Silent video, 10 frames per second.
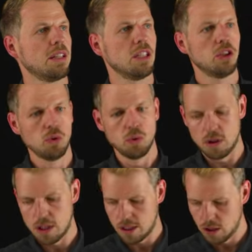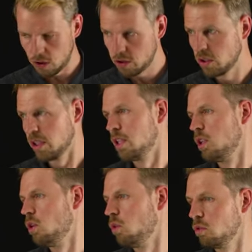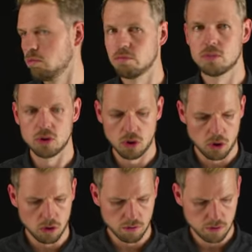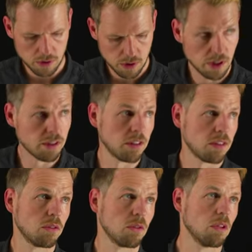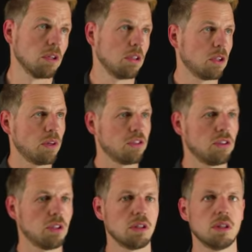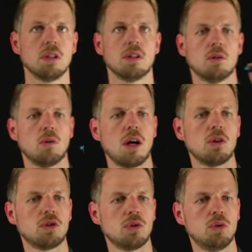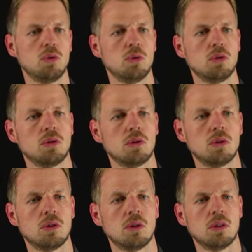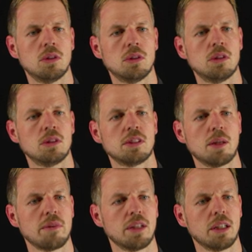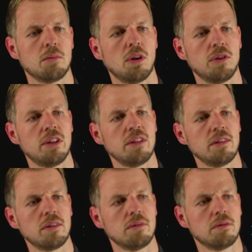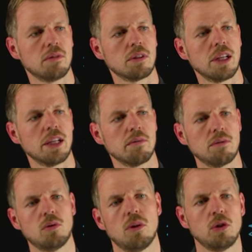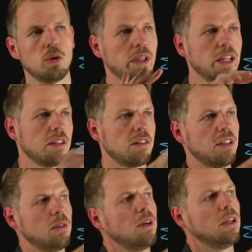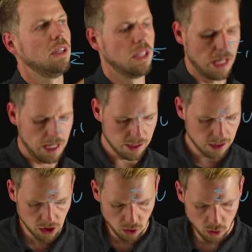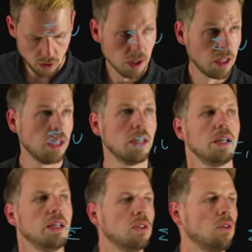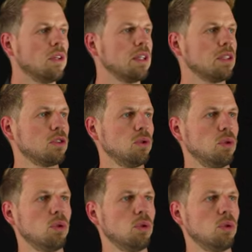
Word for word: the u are not yet known, so this is uh, the question how to do something about this. Okay, so how do we get the sigma and the u in order to